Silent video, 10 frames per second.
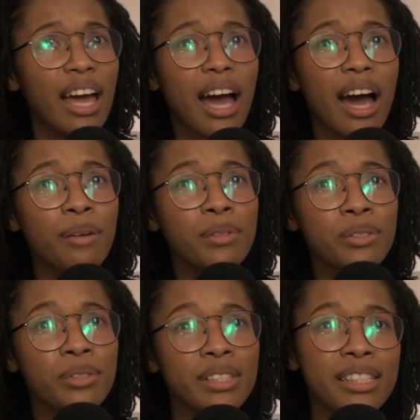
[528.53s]
I
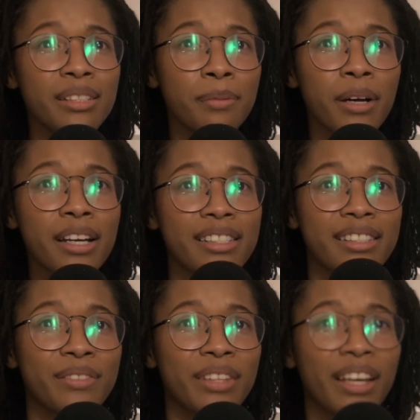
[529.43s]
was really
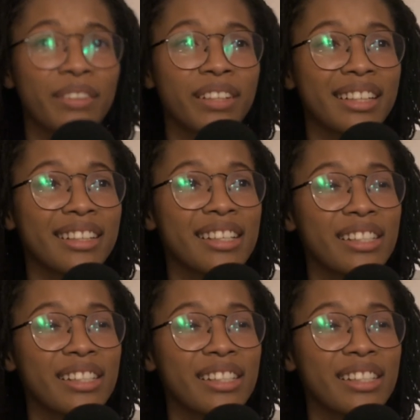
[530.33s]
surprised with how like nice it